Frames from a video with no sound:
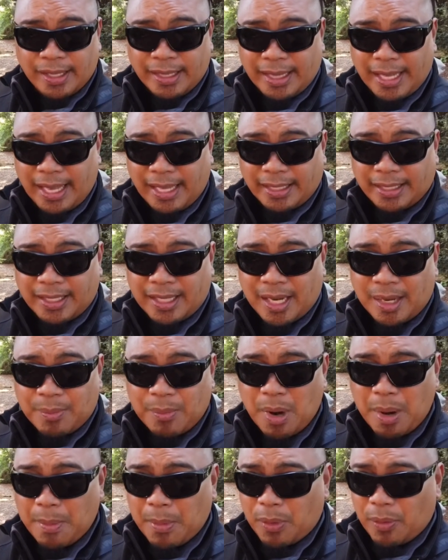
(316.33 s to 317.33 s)
that
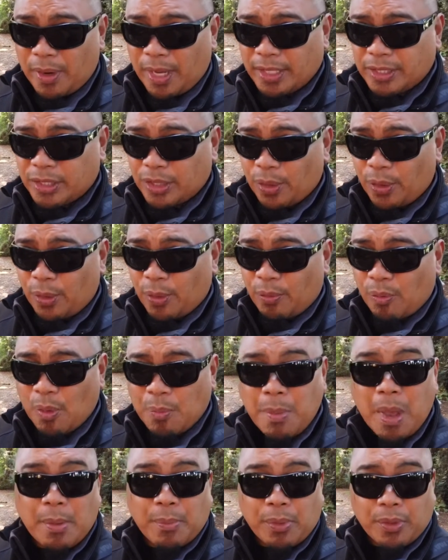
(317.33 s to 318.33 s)
commemorates or
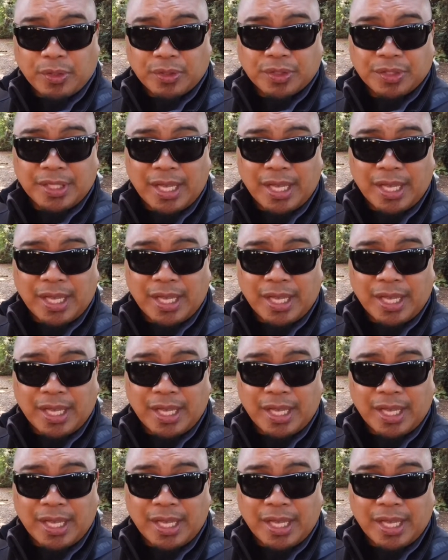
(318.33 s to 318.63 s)
remembers